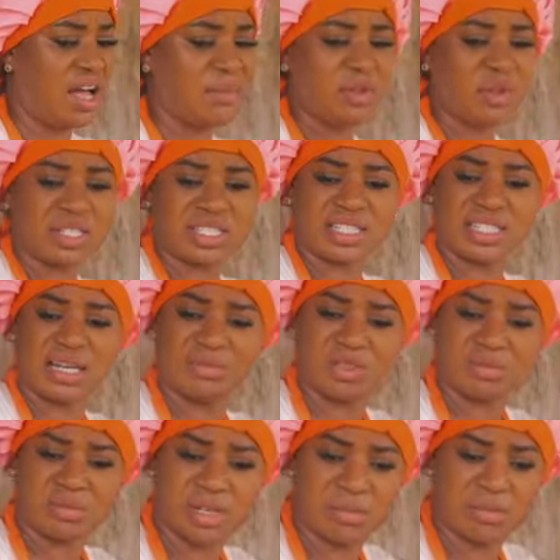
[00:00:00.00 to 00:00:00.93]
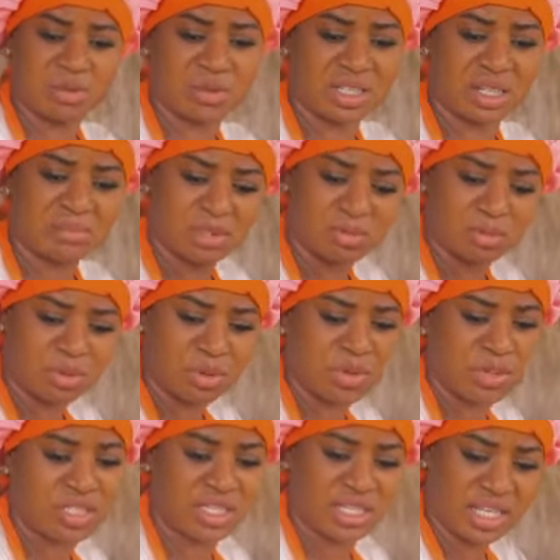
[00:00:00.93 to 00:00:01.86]
I'm not saying I'm the man, but I'm the
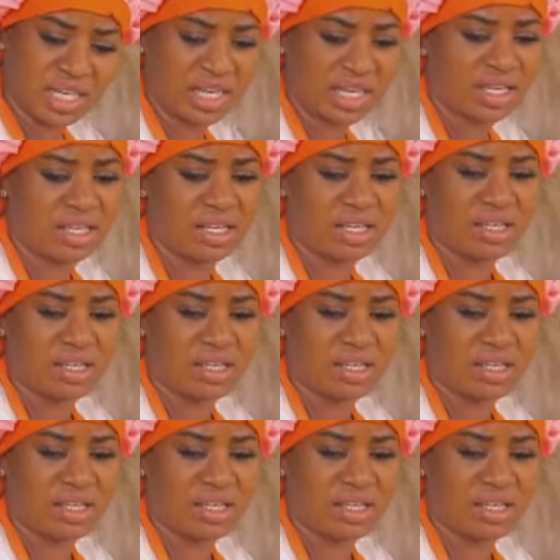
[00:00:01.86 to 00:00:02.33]
boss here.